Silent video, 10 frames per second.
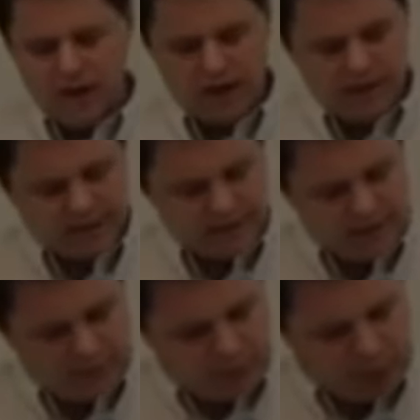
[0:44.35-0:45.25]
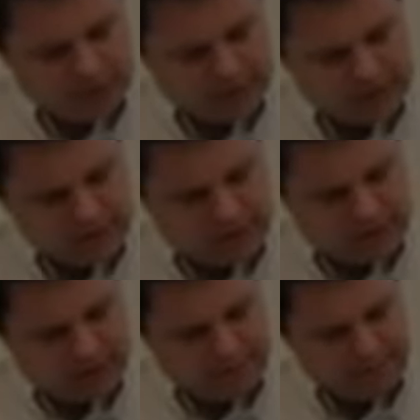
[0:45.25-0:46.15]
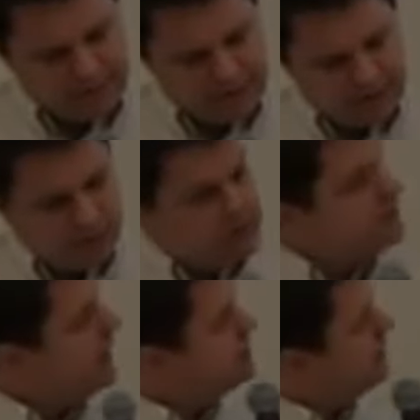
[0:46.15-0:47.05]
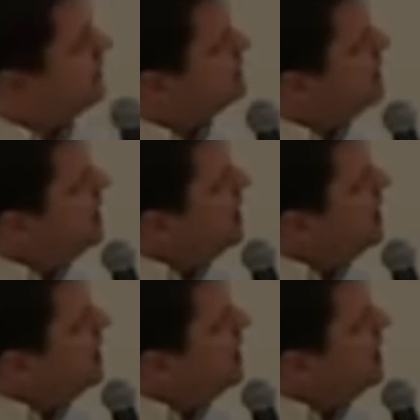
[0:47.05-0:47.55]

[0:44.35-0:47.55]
and I think that's an important um, an important aspect.